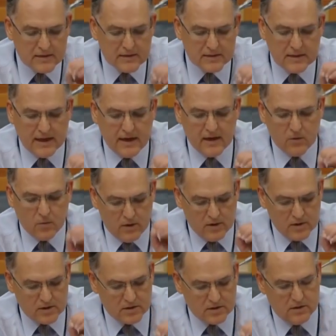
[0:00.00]
understand
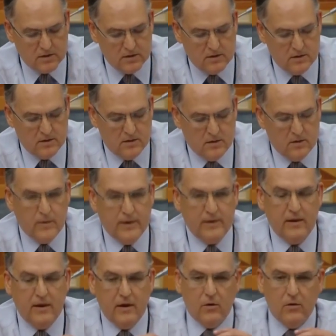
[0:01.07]
was
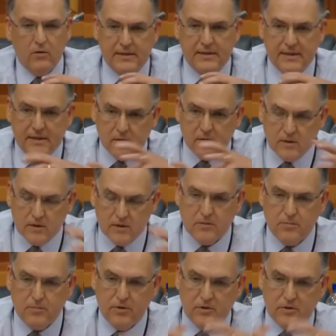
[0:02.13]
when the whole deal
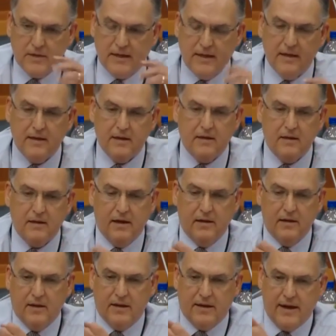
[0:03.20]
was put together
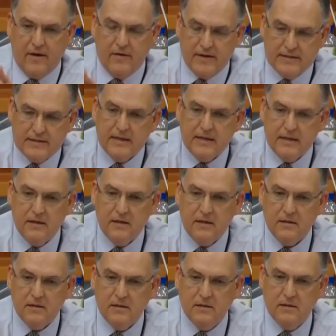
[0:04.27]
and the guarantee,